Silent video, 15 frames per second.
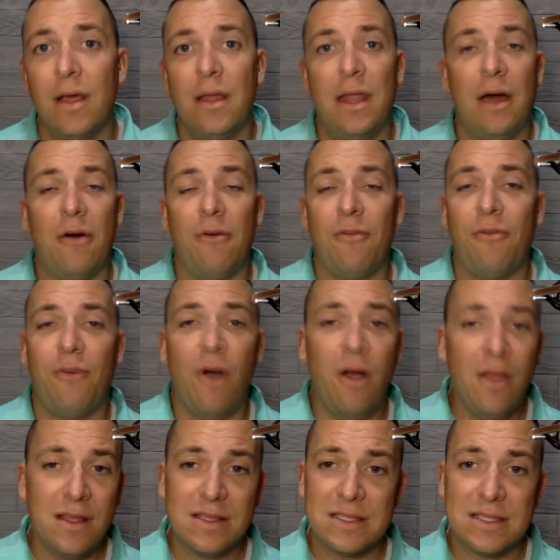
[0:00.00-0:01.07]
Now,
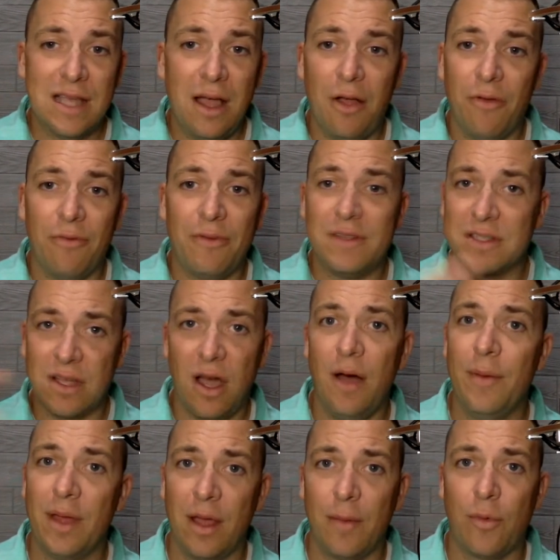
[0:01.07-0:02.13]
fall itself is
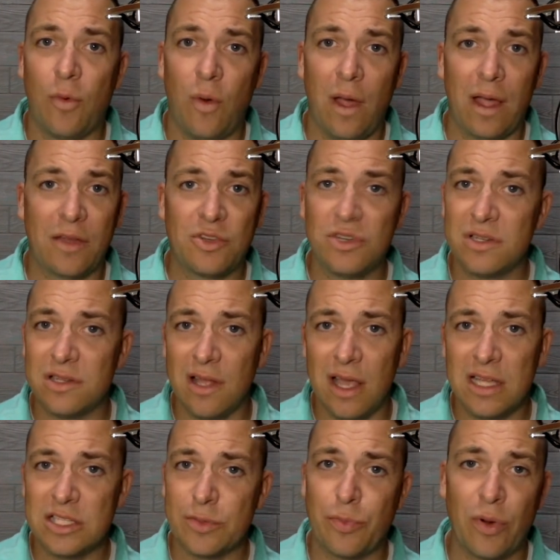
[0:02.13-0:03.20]
coming up quick. Just
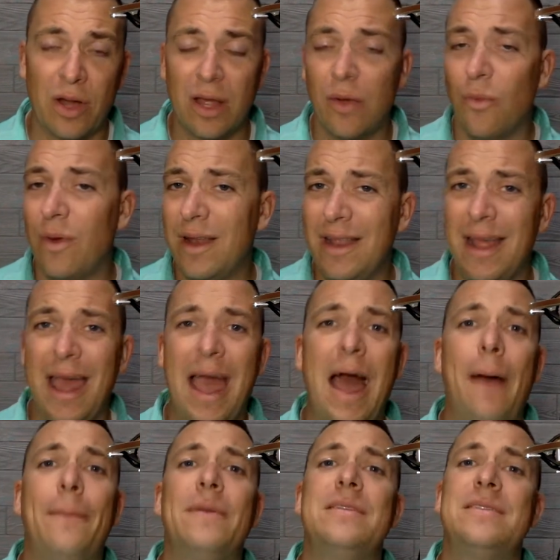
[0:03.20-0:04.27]
like spring, when it
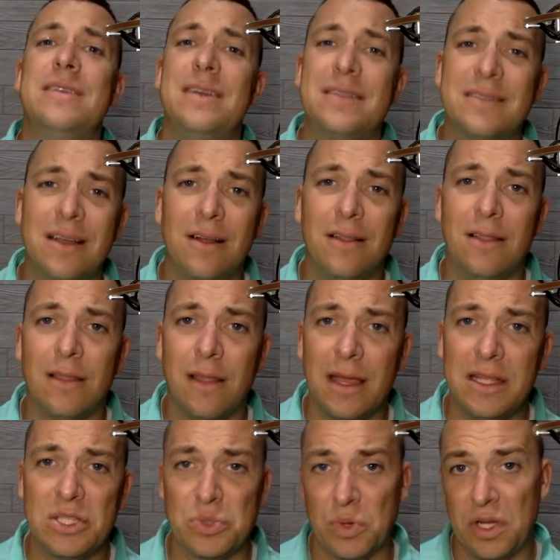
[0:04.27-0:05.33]
happens, it's a
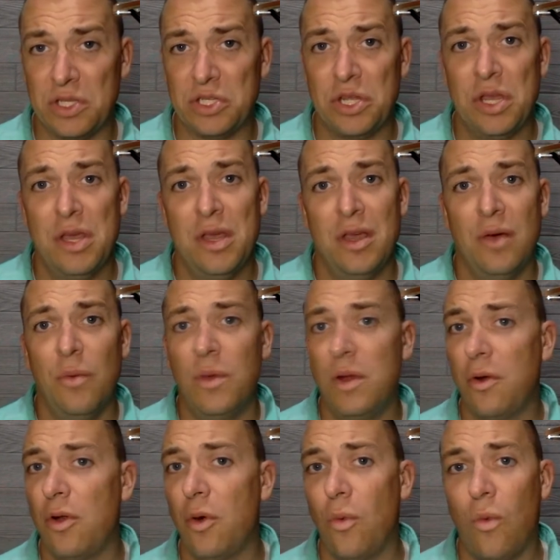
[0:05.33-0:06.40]
light switch. We
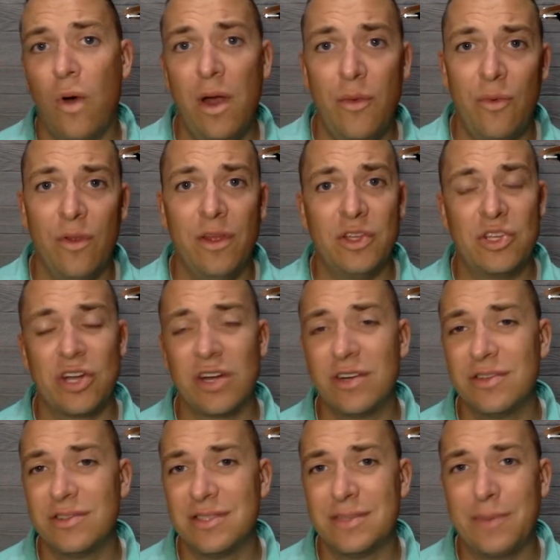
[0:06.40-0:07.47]
don't know what really
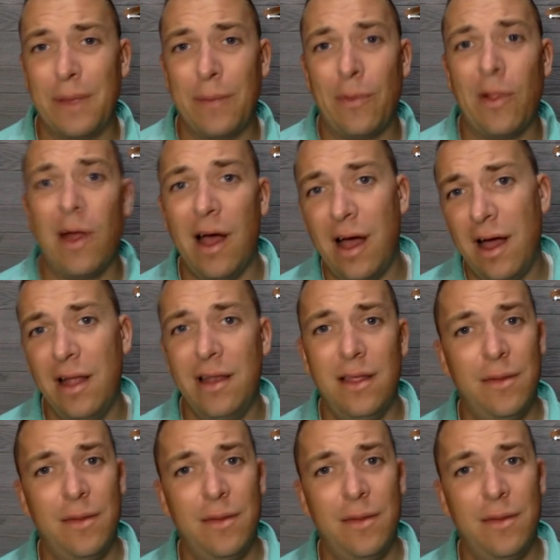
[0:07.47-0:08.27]
turns people on.